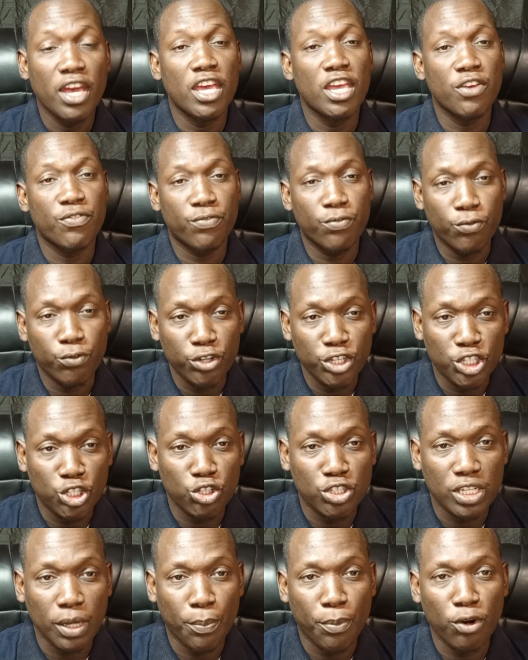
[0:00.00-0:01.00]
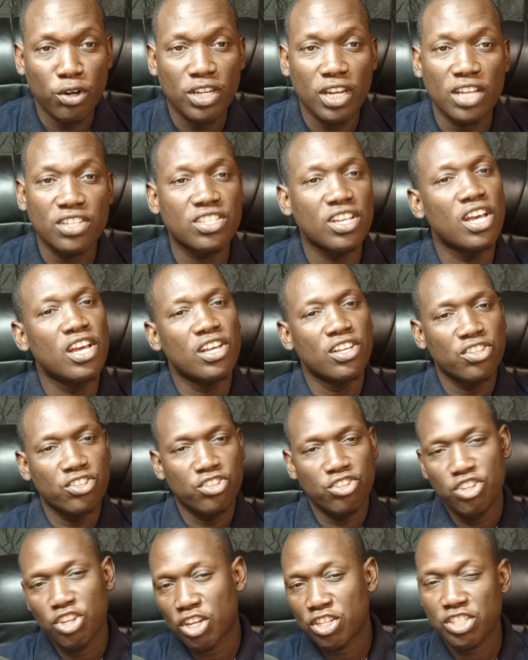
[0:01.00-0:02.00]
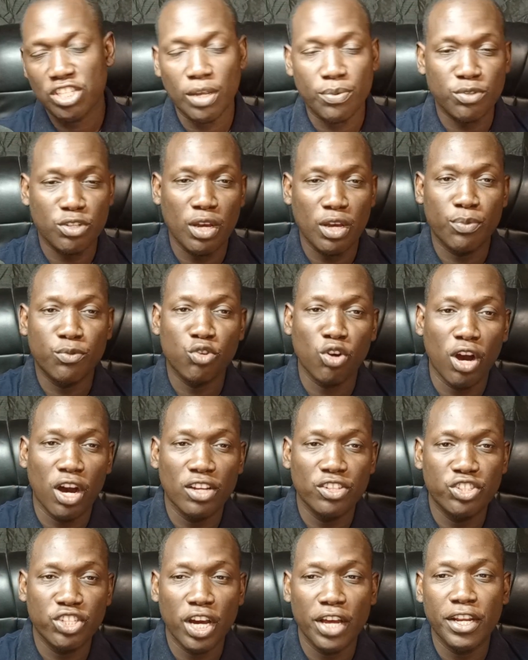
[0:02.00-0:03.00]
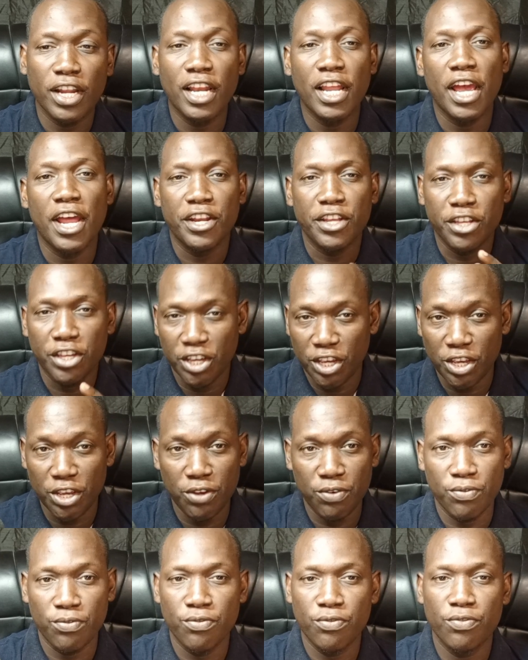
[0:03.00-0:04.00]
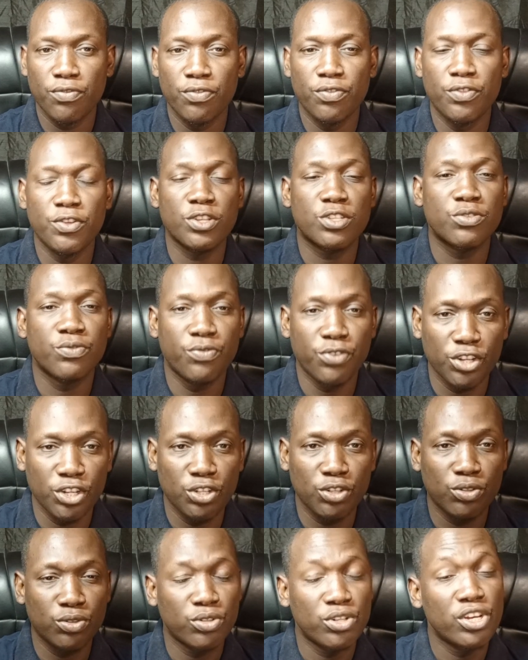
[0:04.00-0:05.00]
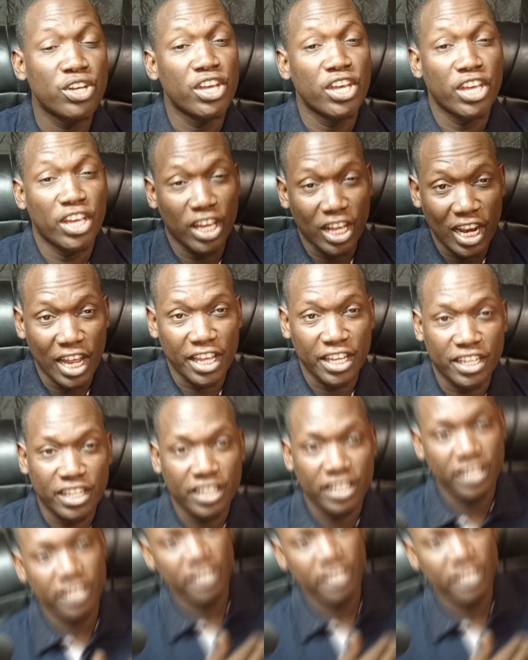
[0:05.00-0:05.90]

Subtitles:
If you wish to support us, just subscribe to our channel and give this video a like.